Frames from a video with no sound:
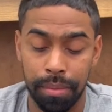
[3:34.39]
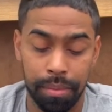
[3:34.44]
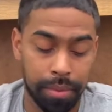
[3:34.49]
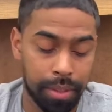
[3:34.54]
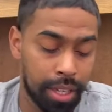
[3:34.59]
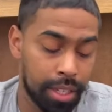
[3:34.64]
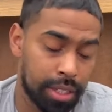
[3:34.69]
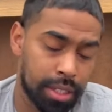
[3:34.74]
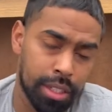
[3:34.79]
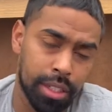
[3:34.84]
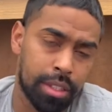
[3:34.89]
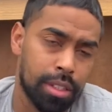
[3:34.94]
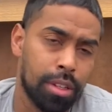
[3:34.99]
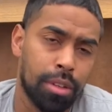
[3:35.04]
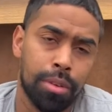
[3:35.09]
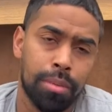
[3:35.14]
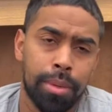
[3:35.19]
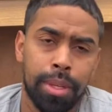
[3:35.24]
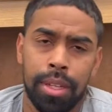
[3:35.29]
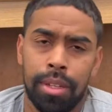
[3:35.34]
That's it
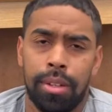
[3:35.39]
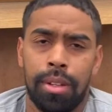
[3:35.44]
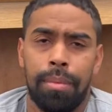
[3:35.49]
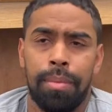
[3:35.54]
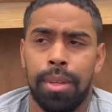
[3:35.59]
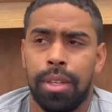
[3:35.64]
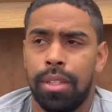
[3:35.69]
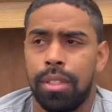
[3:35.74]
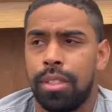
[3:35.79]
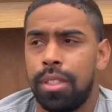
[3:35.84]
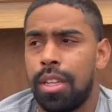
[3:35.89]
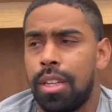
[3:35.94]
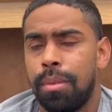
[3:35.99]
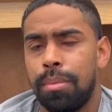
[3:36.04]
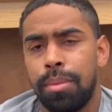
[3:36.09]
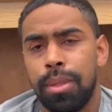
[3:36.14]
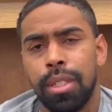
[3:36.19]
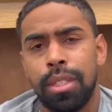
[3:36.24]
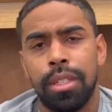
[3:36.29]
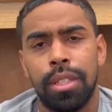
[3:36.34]
though, man. I mean, it's not a
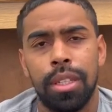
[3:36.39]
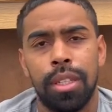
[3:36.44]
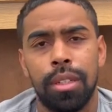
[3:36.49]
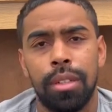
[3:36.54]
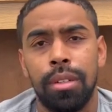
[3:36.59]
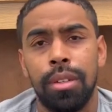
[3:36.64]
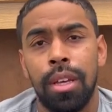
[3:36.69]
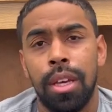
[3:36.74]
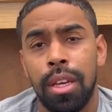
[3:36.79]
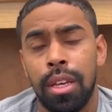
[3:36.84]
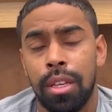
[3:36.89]
big deal